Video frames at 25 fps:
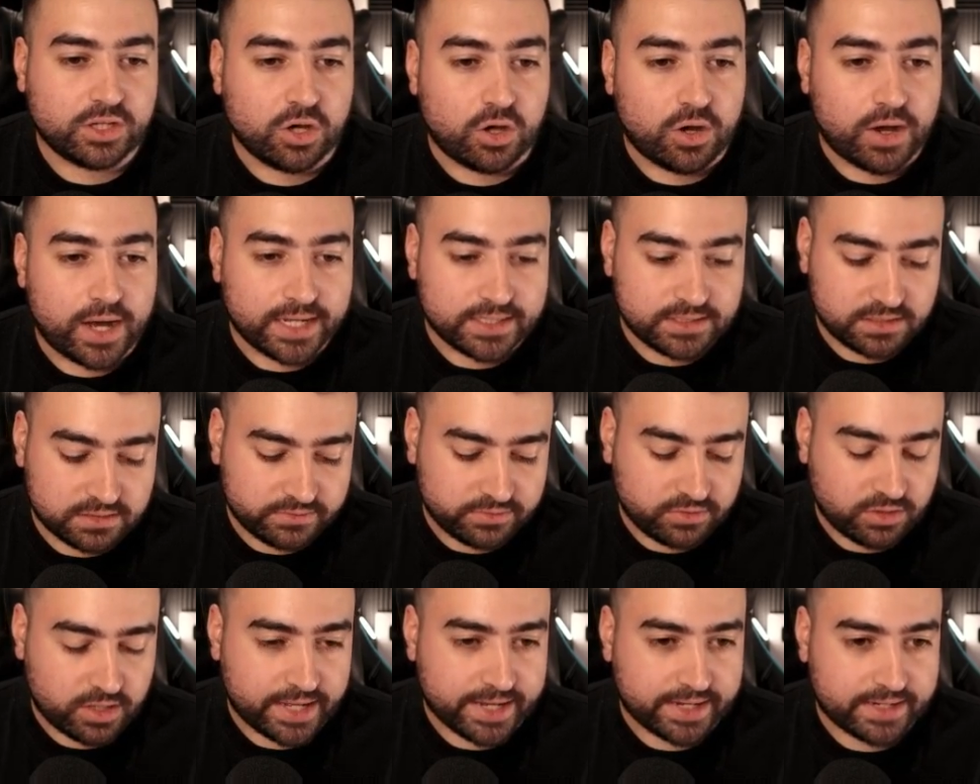kind
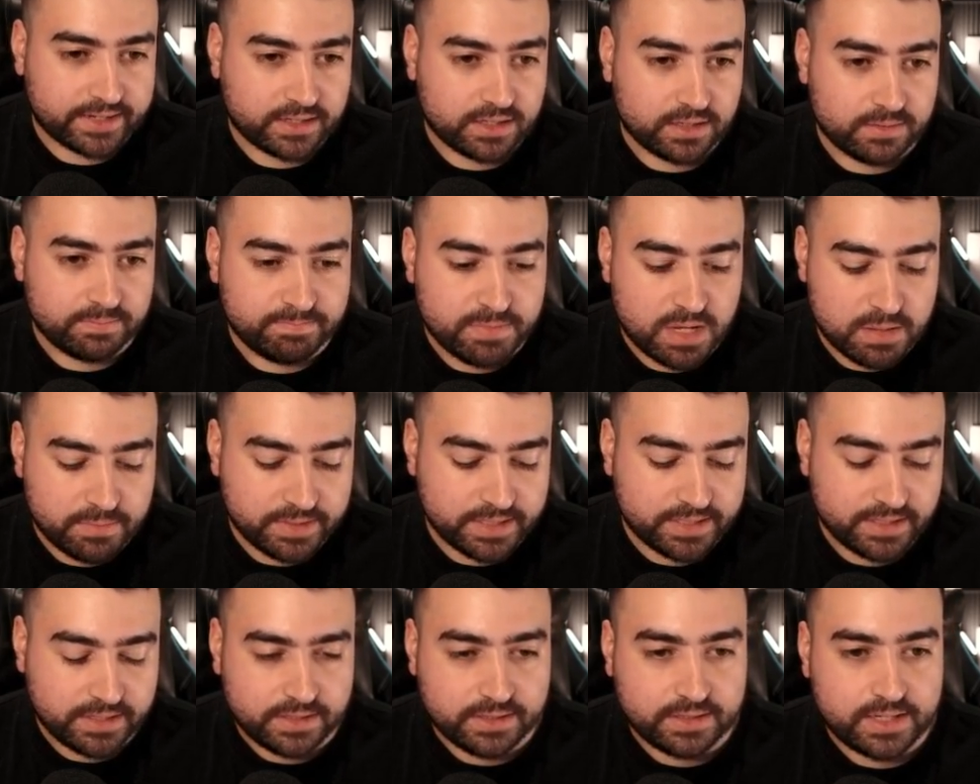of like
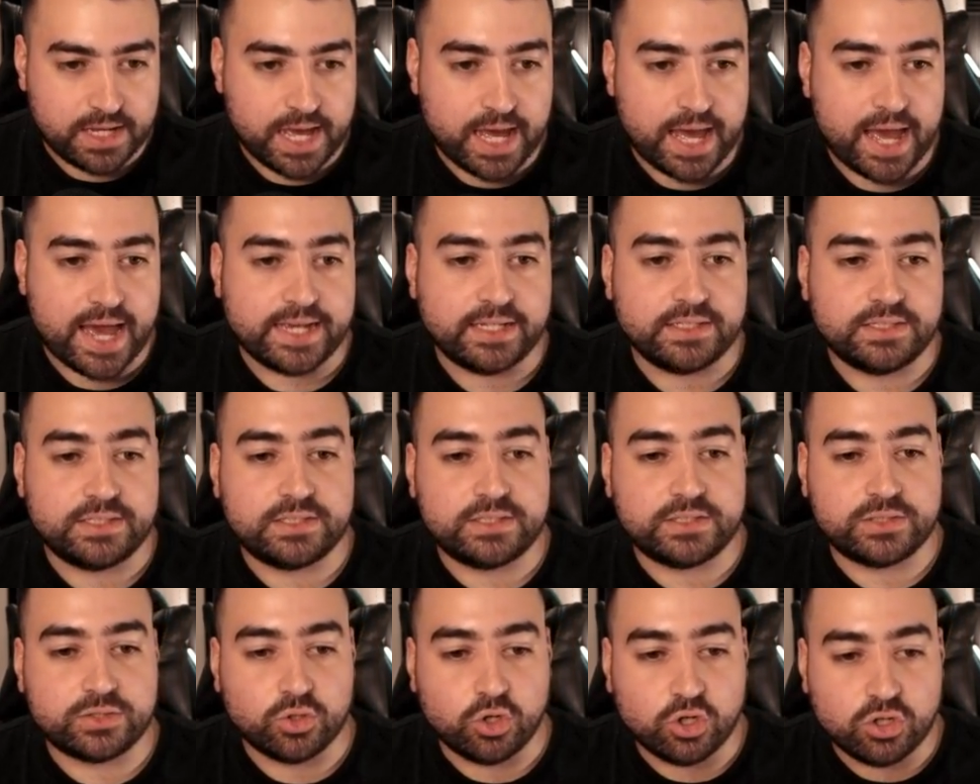mimicking a
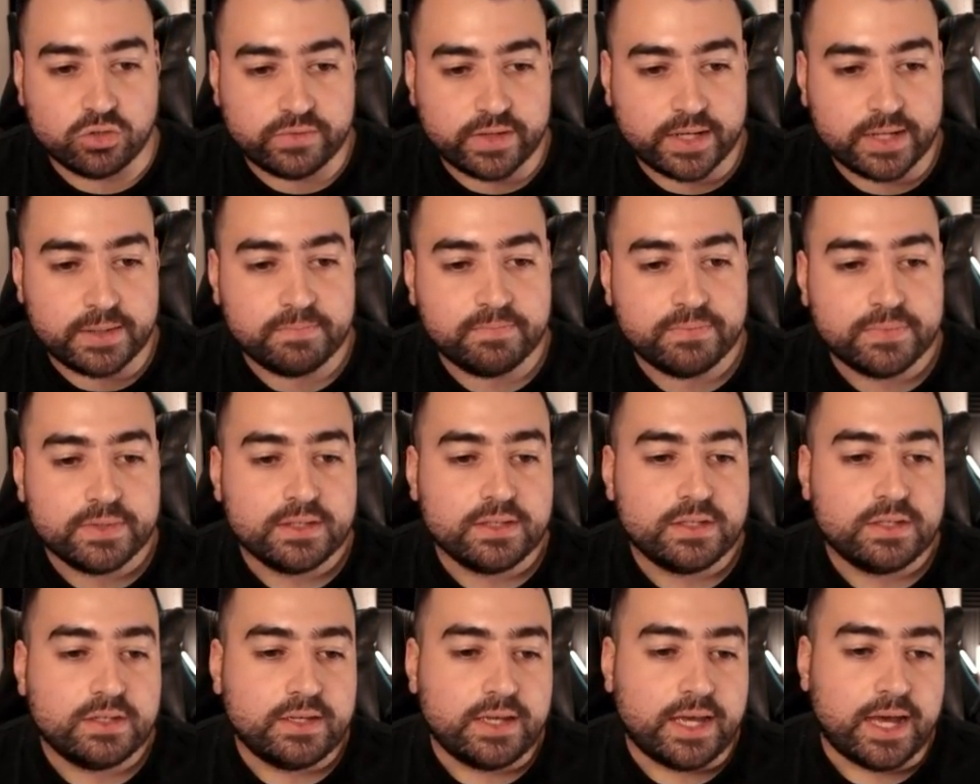server
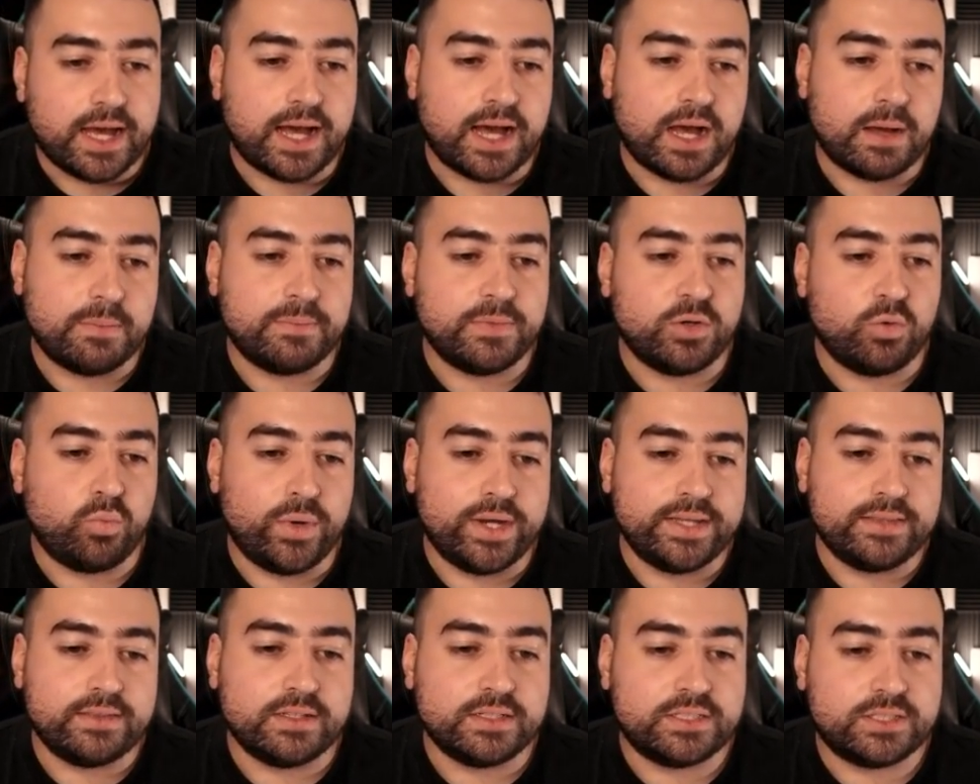um,
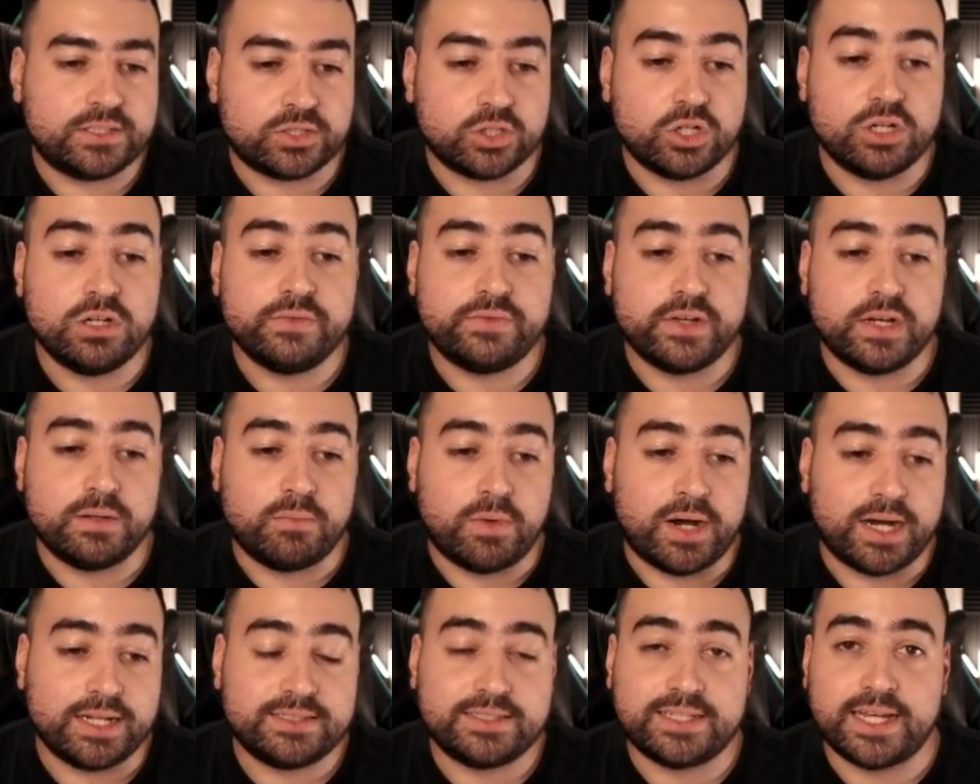when the server
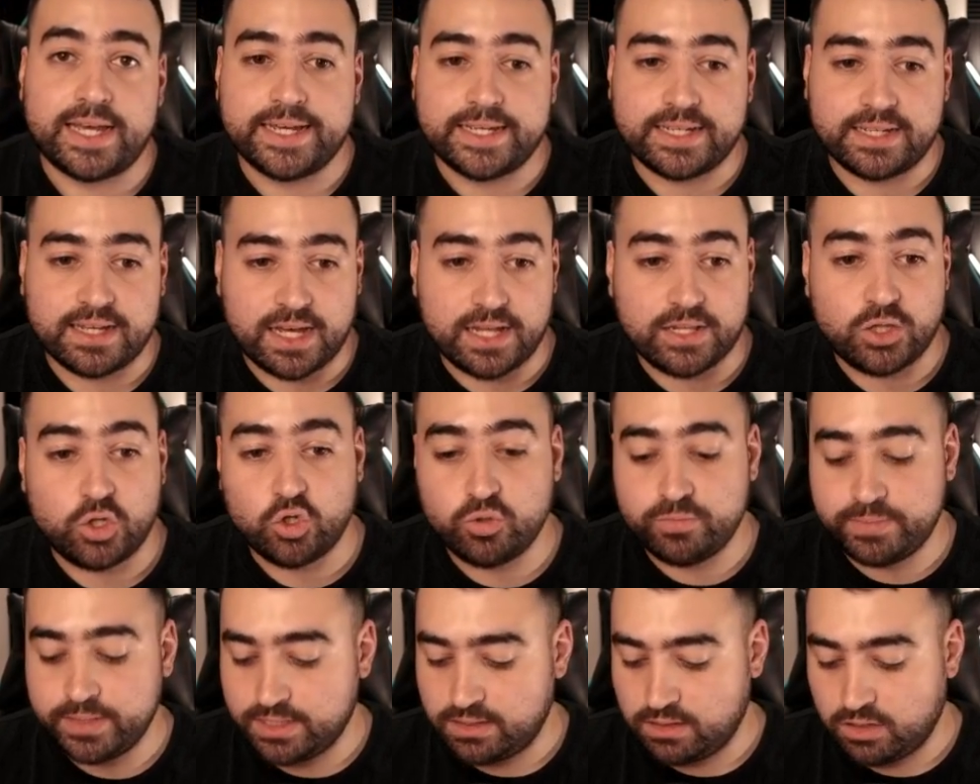might take a
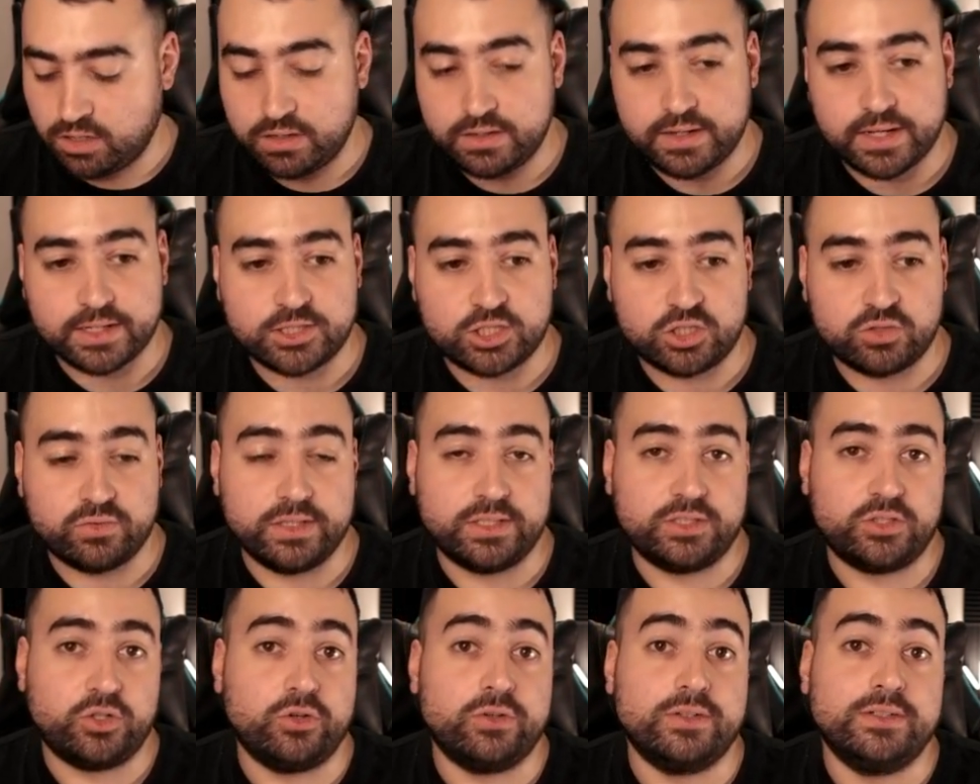little bit longer to
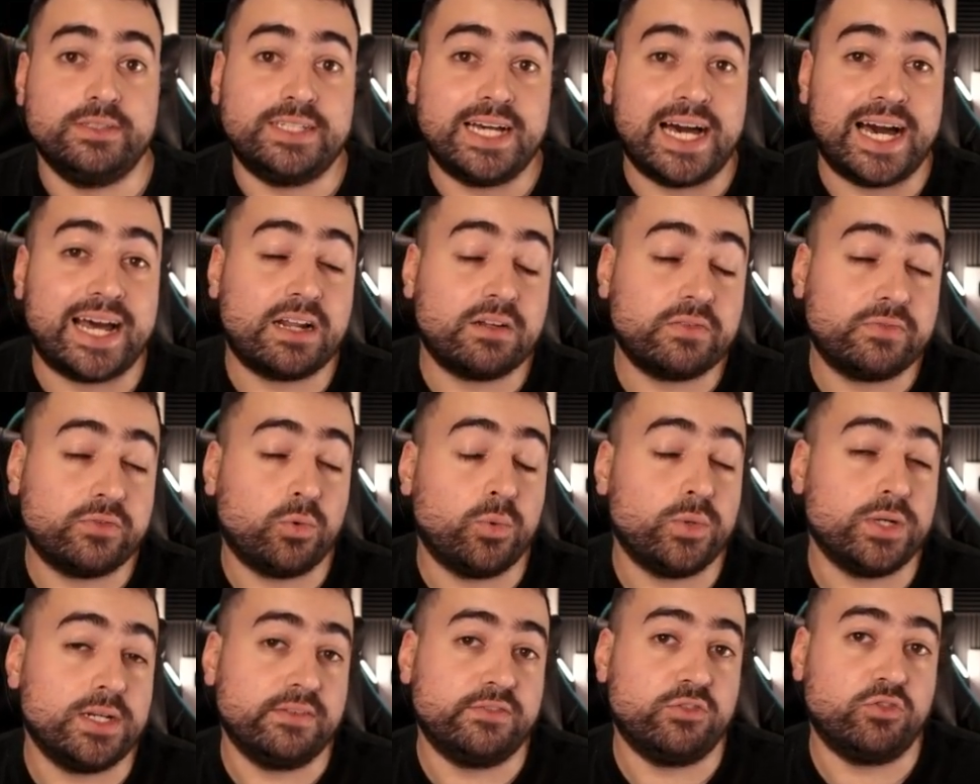return data
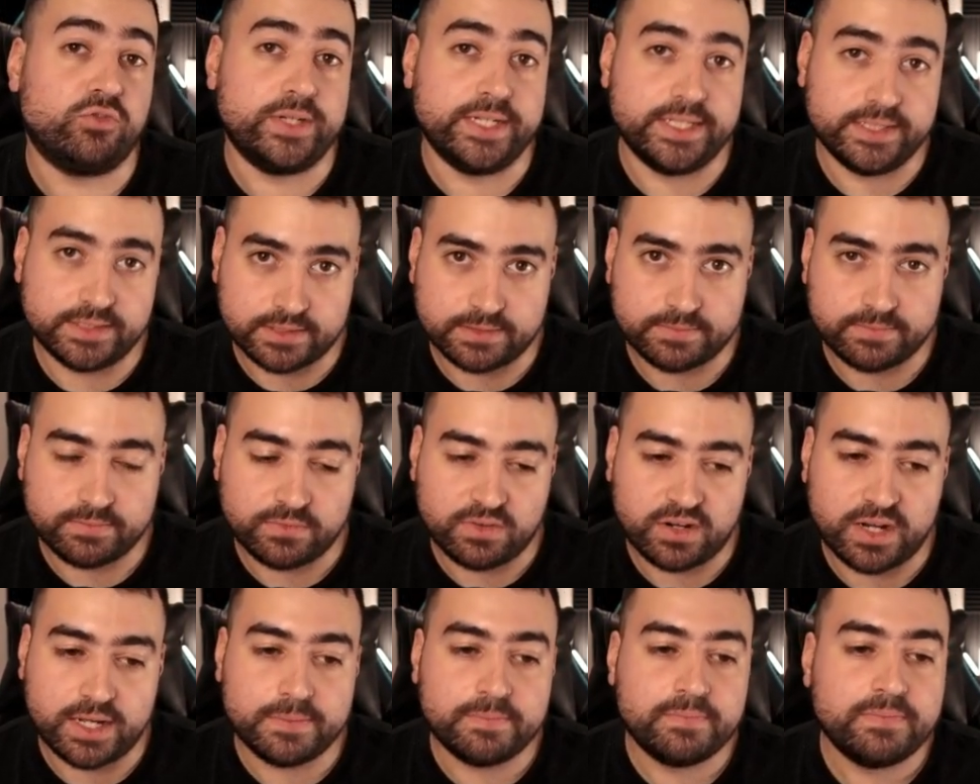for whatever reason,
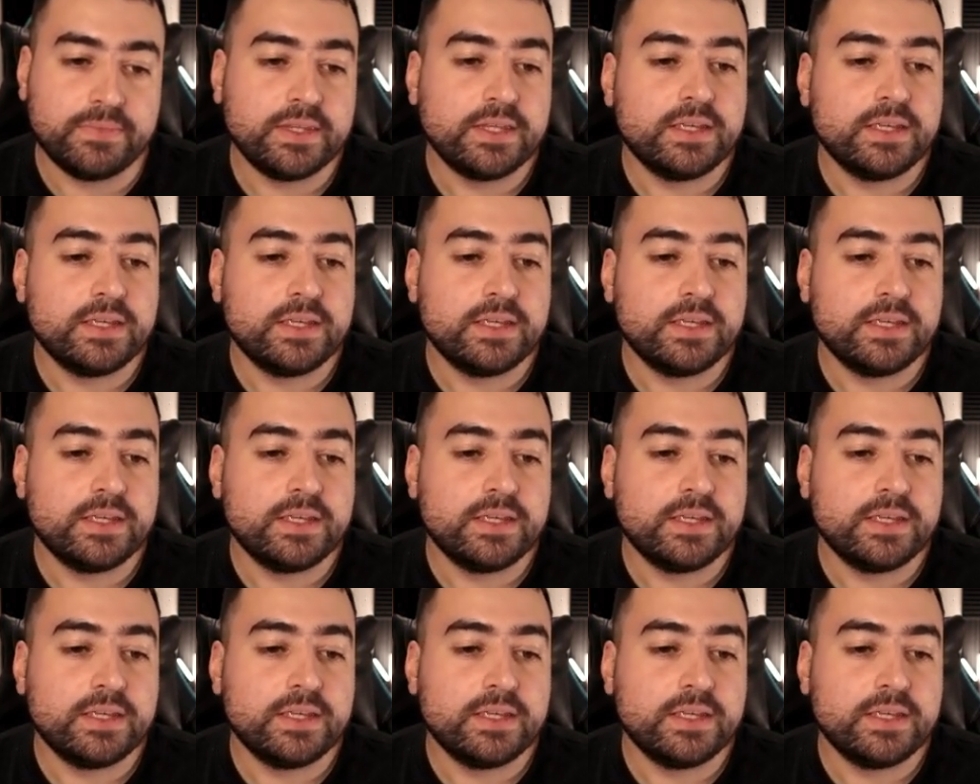right?